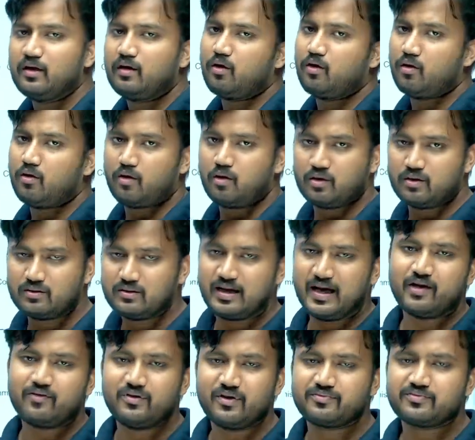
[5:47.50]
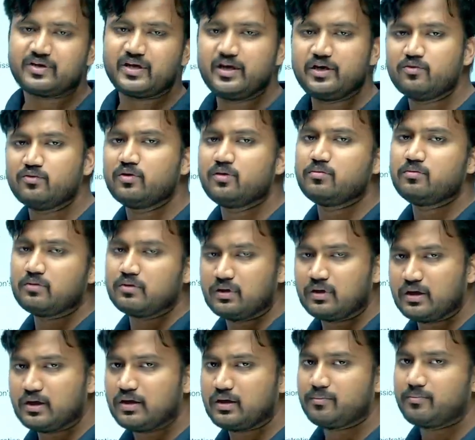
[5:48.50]
On that website, you
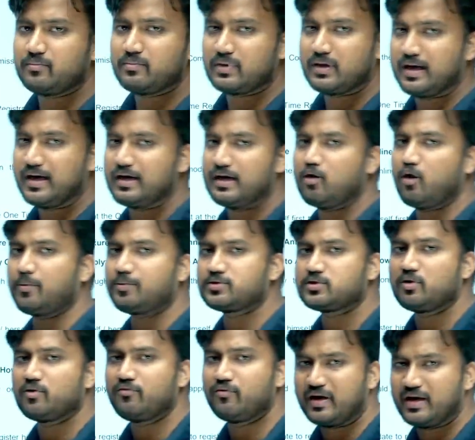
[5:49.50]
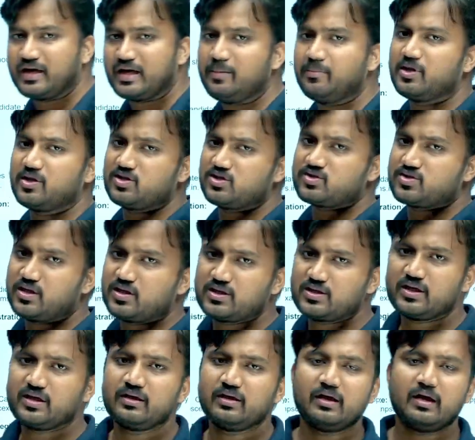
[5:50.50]
will get an option of one-time
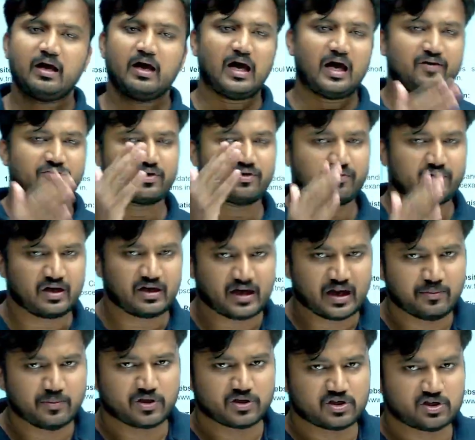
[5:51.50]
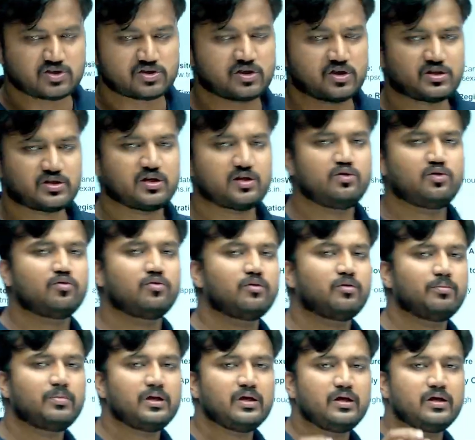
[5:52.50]
registration. After one-time registration, you will
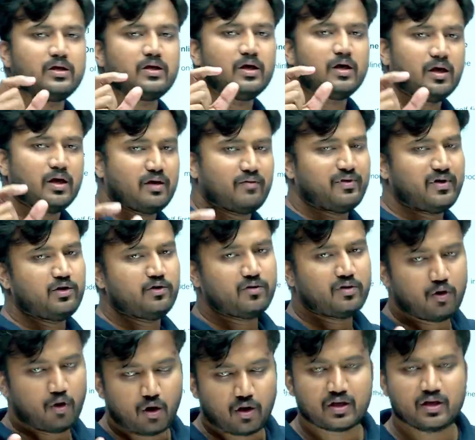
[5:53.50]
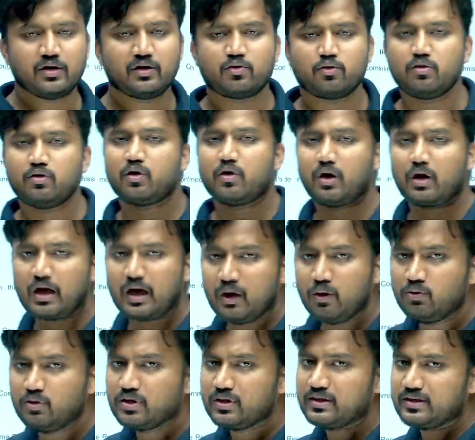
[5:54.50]
be, when you will log into your
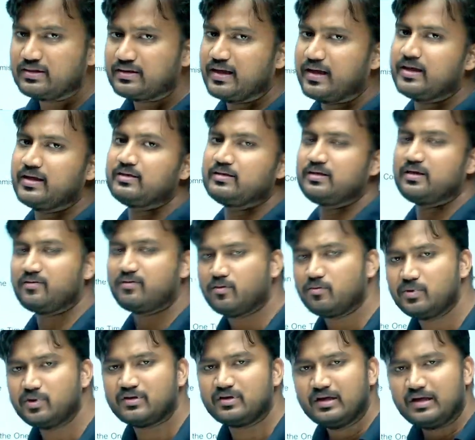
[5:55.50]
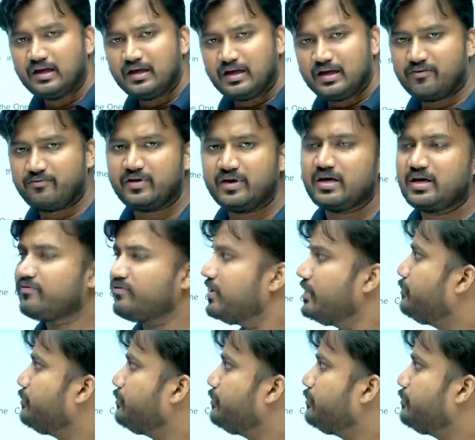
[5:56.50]
account, then there will be different